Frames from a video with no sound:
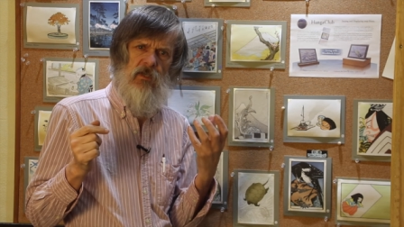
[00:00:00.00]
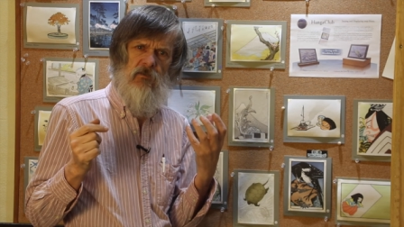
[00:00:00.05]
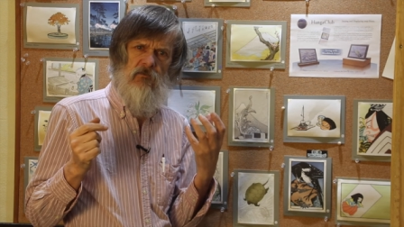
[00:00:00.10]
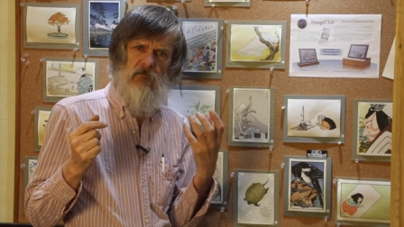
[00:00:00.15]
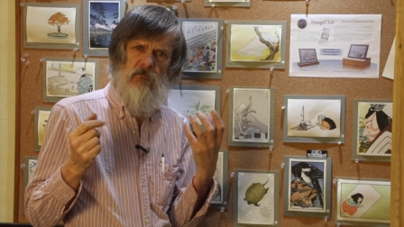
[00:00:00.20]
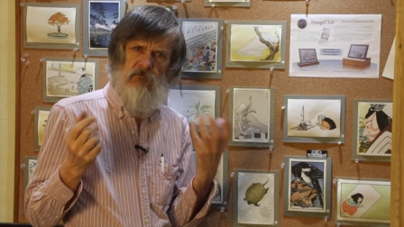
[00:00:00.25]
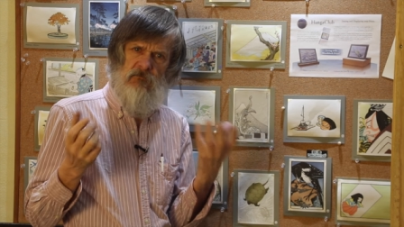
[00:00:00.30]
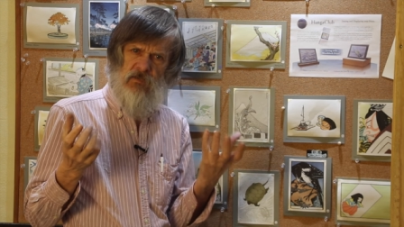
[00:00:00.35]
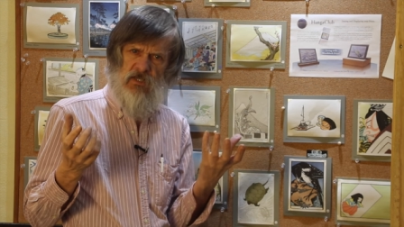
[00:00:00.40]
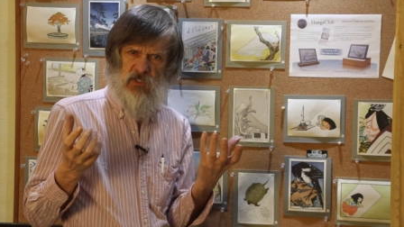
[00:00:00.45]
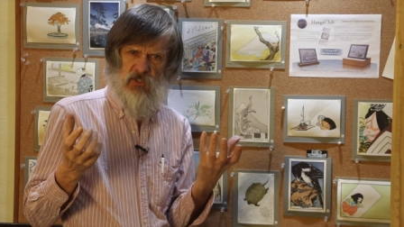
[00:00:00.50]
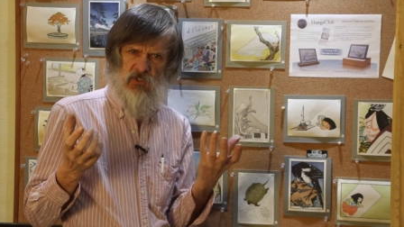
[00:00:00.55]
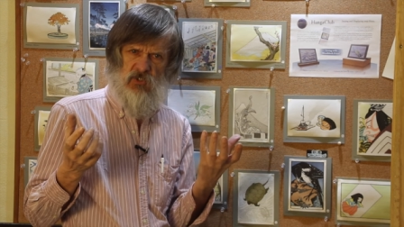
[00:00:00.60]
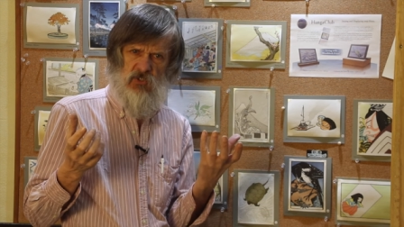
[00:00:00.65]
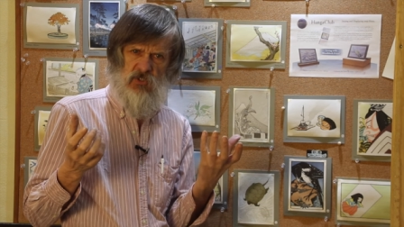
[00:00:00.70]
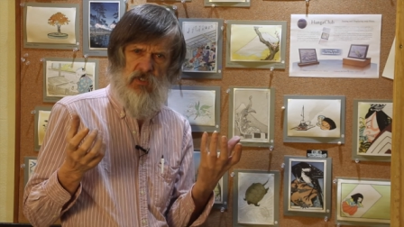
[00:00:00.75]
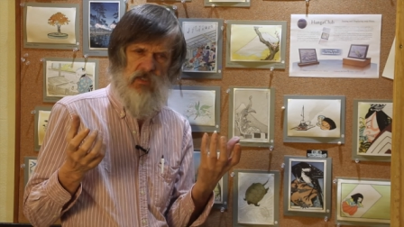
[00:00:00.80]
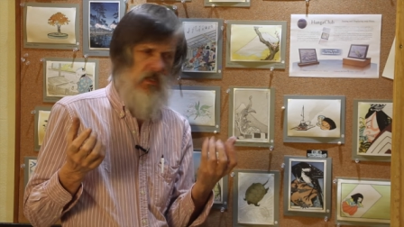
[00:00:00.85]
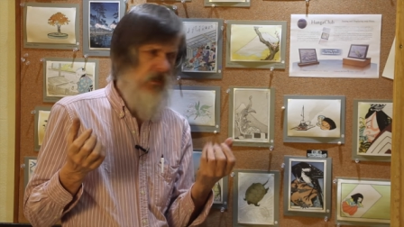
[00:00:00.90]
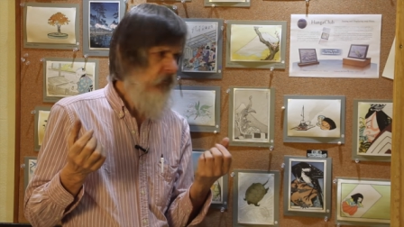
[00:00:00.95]
and
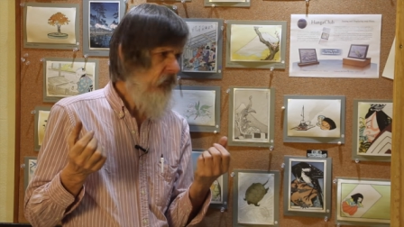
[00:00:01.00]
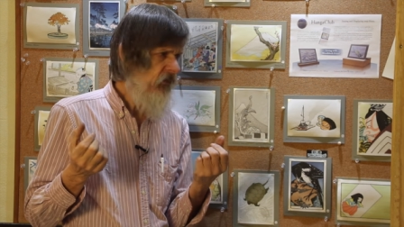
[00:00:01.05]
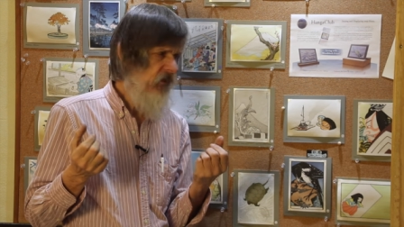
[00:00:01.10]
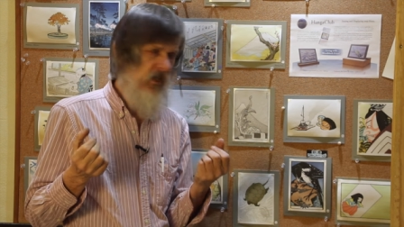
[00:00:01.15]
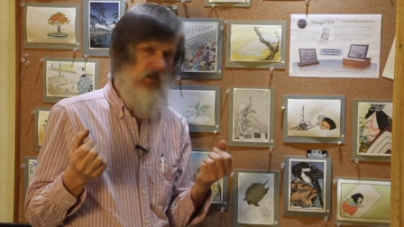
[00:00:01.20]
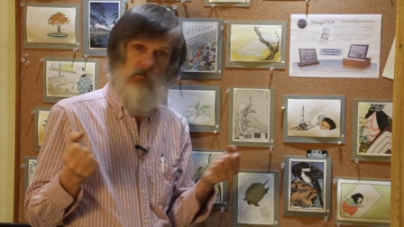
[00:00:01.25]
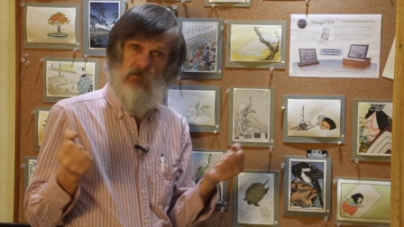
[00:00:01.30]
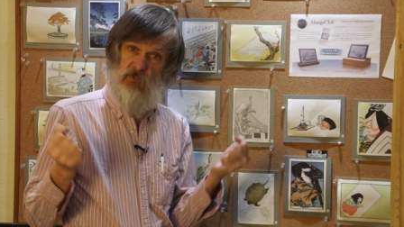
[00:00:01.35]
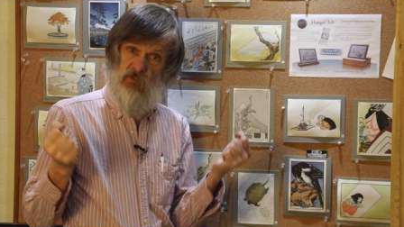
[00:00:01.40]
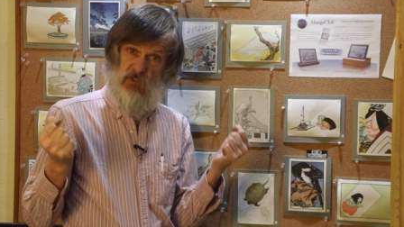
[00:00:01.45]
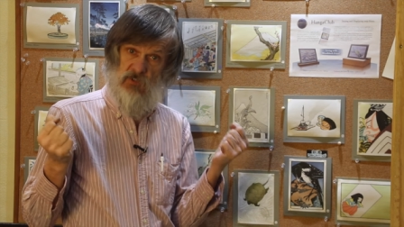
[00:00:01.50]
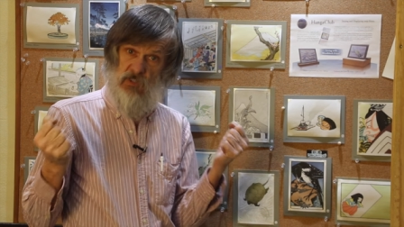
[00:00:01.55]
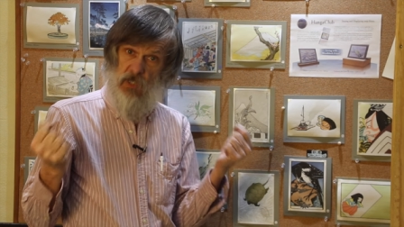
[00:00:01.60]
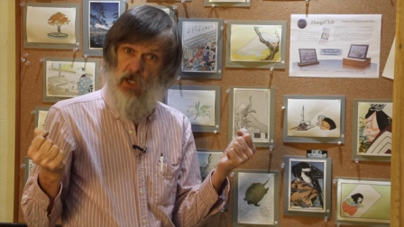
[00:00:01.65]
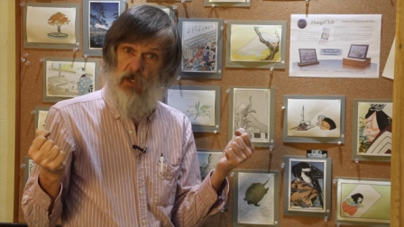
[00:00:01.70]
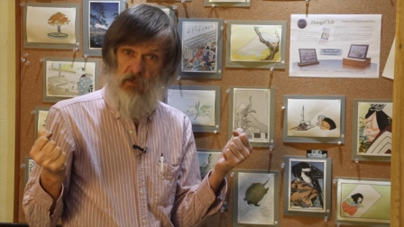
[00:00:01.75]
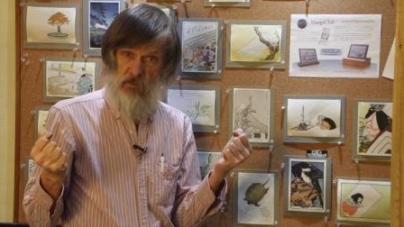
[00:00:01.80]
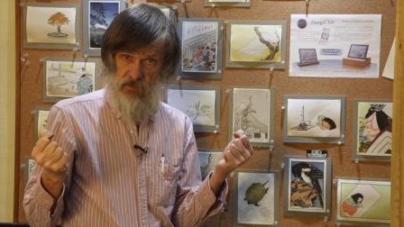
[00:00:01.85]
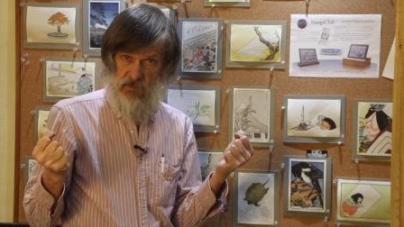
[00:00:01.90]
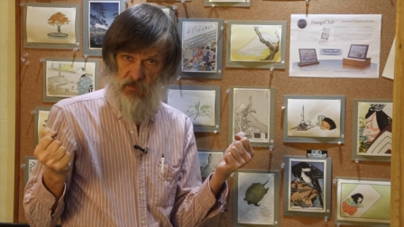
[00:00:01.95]
fish, and they were there as
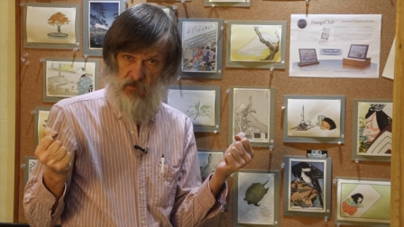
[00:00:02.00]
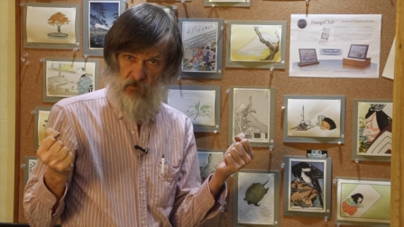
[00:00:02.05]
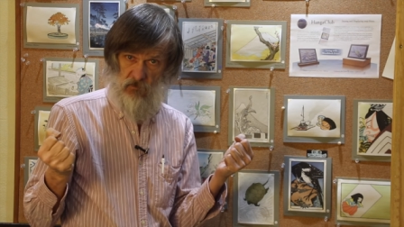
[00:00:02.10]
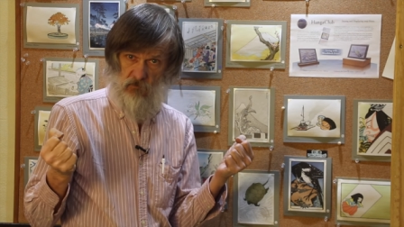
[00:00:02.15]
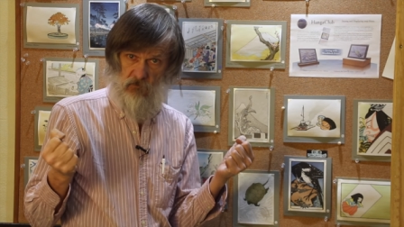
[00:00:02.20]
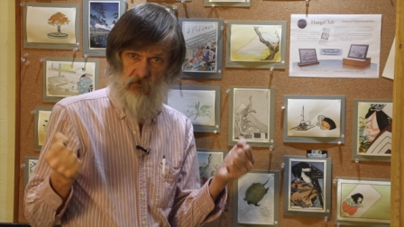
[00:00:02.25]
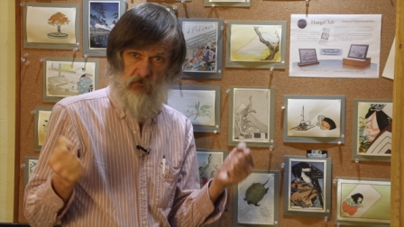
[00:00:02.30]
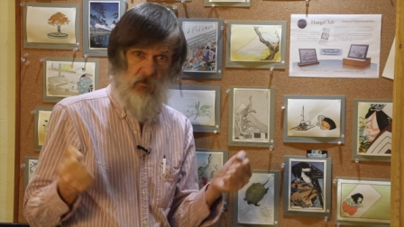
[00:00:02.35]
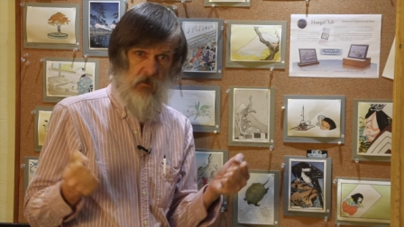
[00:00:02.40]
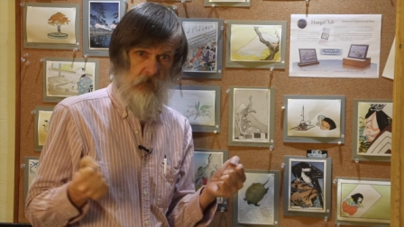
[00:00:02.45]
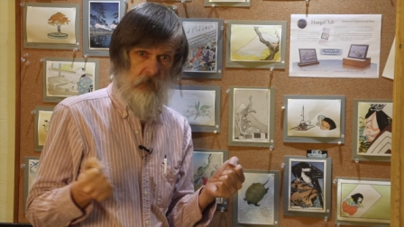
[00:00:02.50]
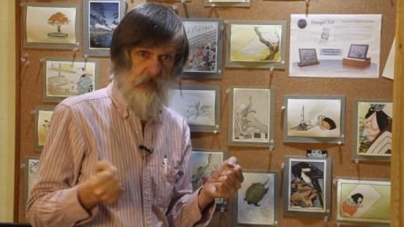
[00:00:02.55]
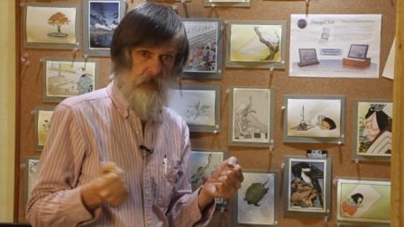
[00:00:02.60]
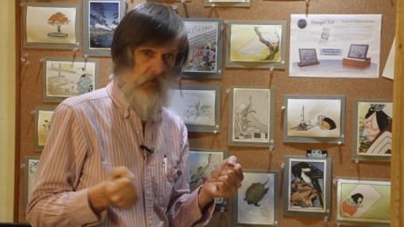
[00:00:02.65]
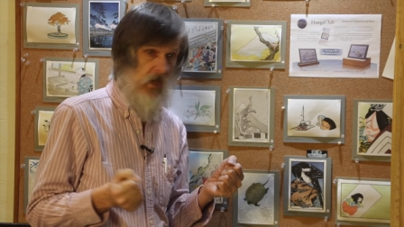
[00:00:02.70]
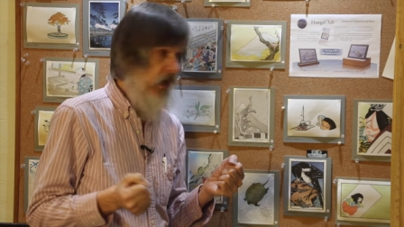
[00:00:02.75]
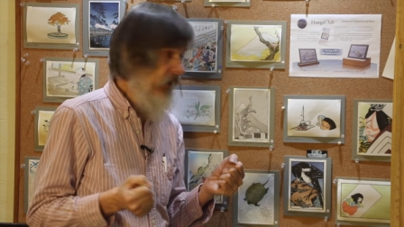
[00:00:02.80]
guardians from,